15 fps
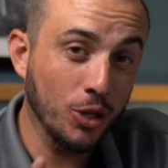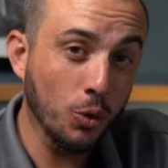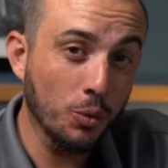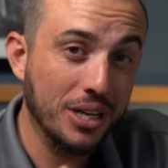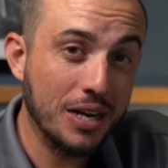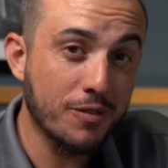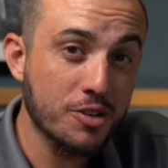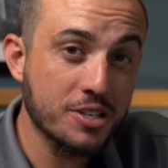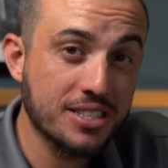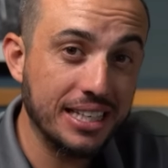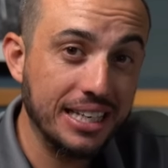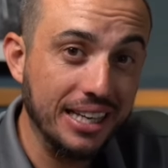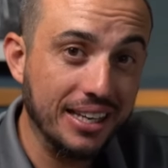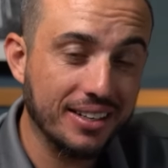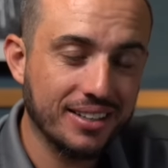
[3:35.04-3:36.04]
and you'll never
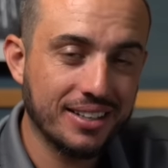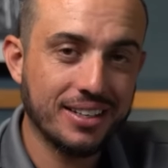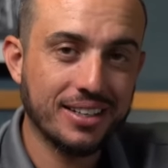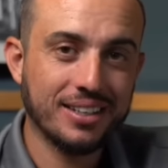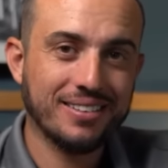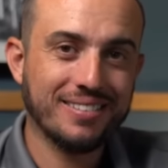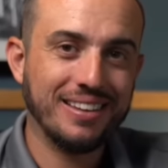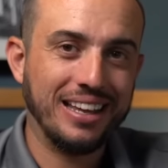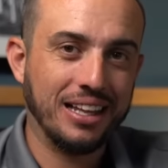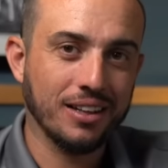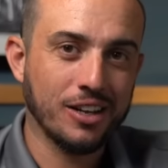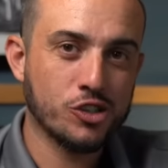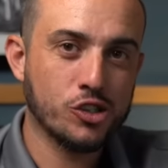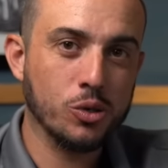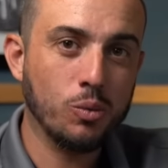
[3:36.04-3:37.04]
see it
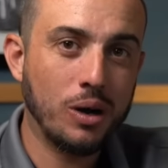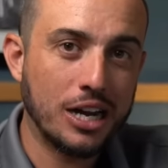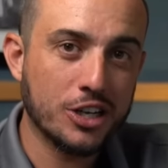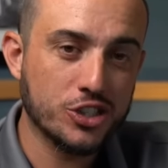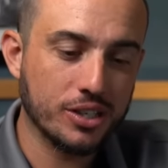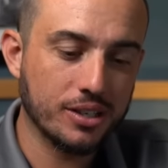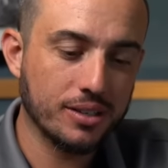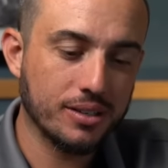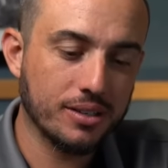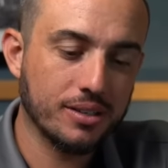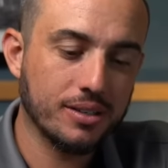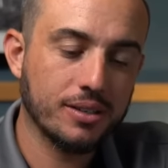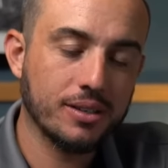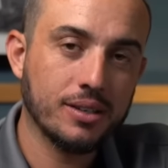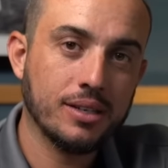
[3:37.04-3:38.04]
unless you're watching,
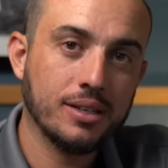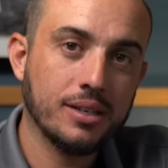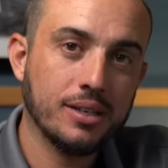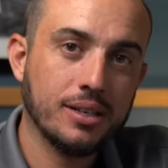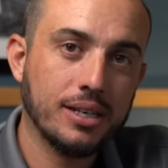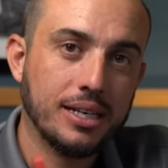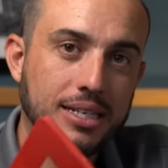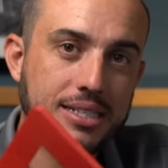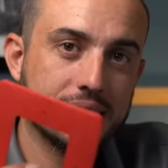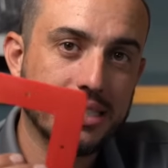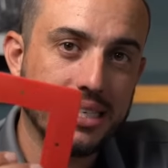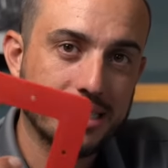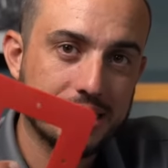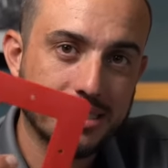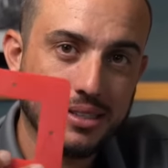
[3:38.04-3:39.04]
is
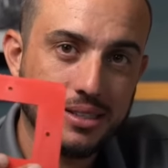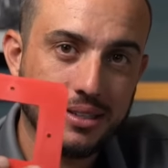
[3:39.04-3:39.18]
this